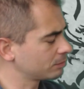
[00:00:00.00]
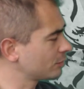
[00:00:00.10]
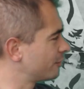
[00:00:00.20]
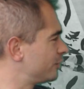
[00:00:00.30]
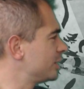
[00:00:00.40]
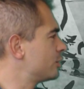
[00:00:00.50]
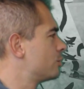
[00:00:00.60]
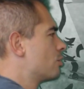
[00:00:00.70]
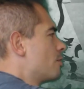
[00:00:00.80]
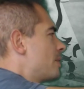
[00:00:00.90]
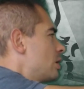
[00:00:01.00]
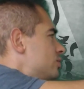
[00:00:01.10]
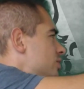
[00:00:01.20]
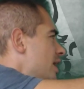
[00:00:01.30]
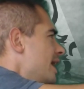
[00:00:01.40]
video
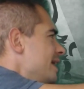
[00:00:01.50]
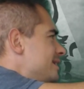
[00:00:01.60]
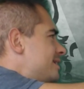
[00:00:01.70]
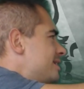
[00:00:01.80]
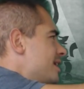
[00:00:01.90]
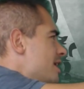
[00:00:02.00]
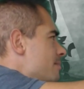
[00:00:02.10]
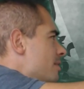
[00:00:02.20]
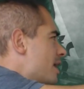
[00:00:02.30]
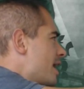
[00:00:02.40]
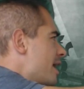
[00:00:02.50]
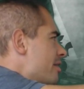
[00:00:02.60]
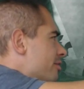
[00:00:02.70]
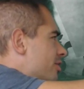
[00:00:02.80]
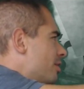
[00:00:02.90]
about ACM,
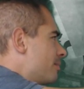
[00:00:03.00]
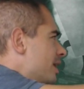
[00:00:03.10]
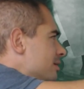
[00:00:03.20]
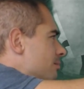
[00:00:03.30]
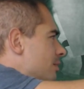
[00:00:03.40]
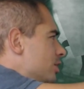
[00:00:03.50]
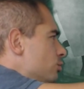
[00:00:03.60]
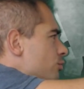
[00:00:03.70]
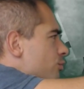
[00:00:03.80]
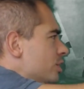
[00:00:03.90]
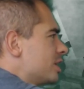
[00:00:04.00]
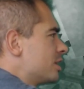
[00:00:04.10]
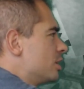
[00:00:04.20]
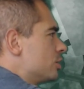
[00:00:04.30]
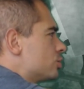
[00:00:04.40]
Air Combat Maneuvering,
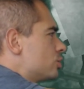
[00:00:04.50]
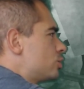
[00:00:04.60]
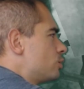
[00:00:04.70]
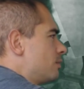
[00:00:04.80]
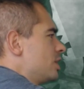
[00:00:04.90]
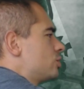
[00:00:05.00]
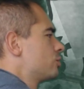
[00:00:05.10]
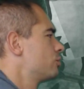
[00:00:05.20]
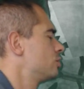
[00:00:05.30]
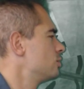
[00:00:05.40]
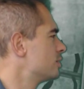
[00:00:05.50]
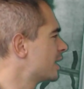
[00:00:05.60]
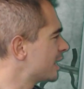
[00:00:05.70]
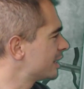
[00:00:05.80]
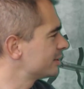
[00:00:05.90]
just to make sure you
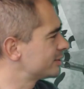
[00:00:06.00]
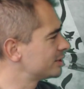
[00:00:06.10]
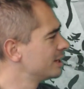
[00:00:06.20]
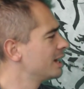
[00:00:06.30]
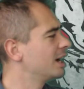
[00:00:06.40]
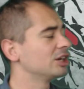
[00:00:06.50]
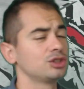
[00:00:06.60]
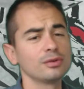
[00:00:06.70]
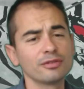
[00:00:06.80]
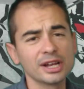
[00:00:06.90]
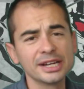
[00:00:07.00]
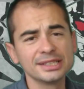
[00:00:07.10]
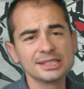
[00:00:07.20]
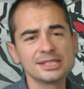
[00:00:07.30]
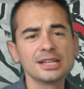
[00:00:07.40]
guys, as you fly in
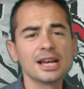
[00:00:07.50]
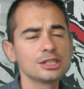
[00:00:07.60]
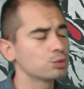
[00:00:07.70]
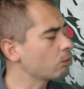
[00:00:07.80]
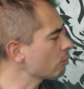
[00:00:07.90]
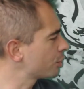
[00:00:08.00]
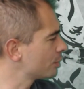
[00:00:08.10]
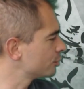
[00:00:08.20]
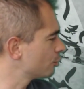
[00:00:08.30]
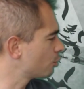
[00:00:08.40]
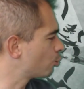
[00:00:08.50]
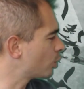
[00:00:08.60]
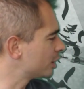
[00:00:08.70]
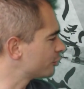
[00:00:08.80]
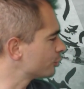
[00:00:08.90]
DCS, War Thunder or
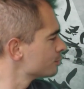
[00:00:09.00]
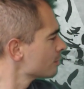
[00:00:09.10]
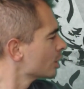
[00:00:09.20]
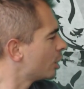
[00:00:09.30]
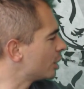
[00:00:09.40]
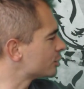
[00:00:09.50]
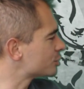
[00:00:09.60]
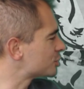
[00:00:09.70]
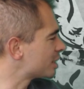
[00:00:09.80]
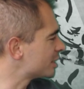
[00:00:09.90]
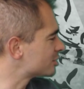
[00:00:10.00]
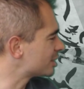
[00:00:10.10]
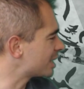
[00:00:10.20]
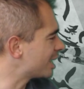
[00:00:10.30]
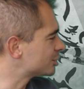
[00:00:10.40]
whatever, understand that
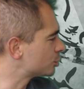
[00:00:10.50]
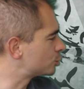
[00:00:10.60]
as a